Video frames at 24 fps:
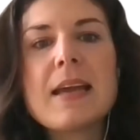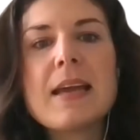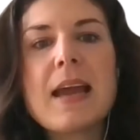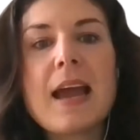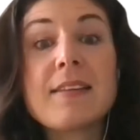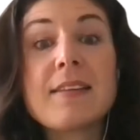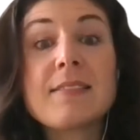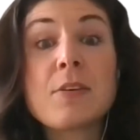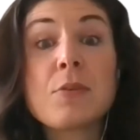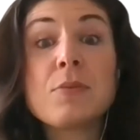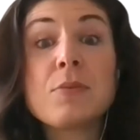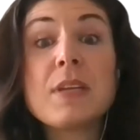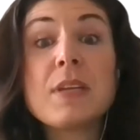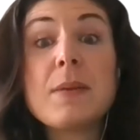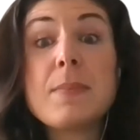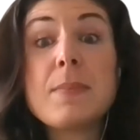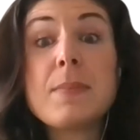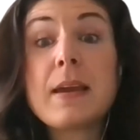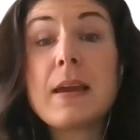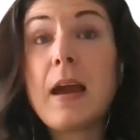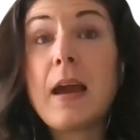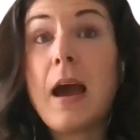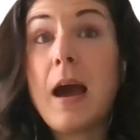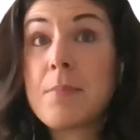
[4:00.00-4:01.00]
has only
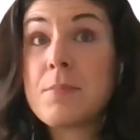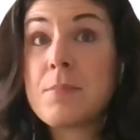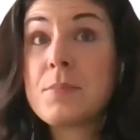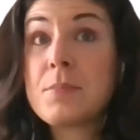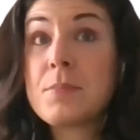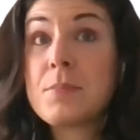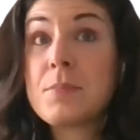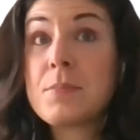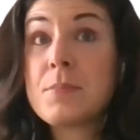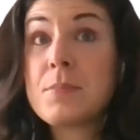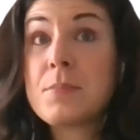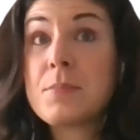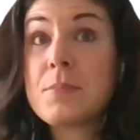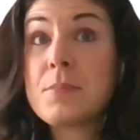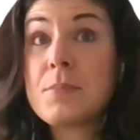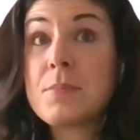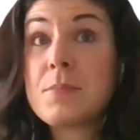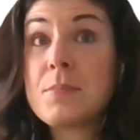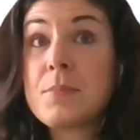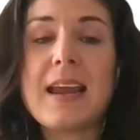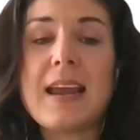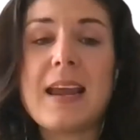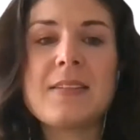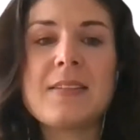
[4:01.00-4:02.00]
become to
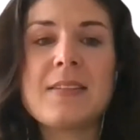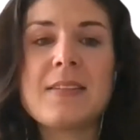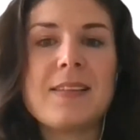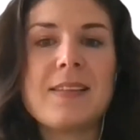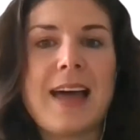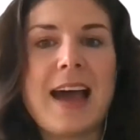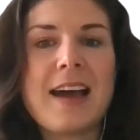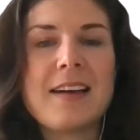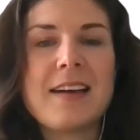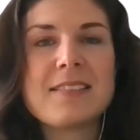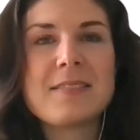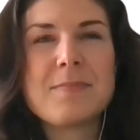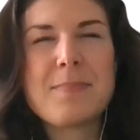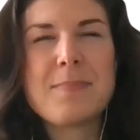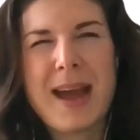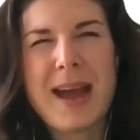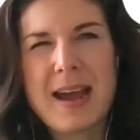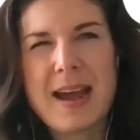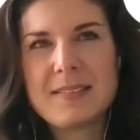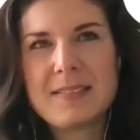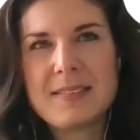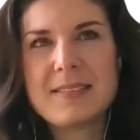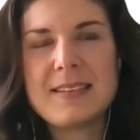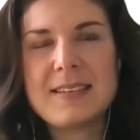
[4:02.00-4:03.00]
be in the
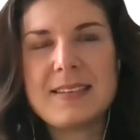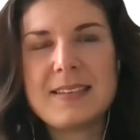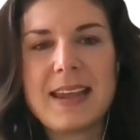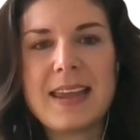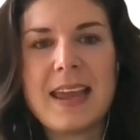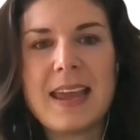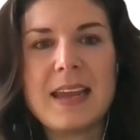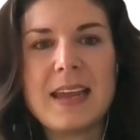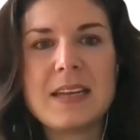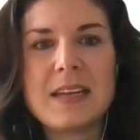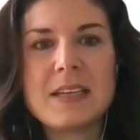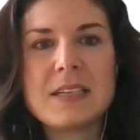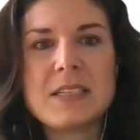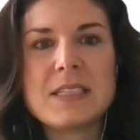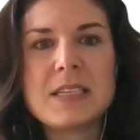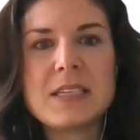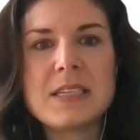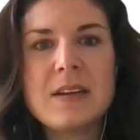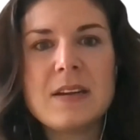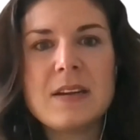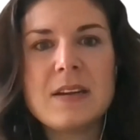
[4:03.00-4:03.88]
past decades.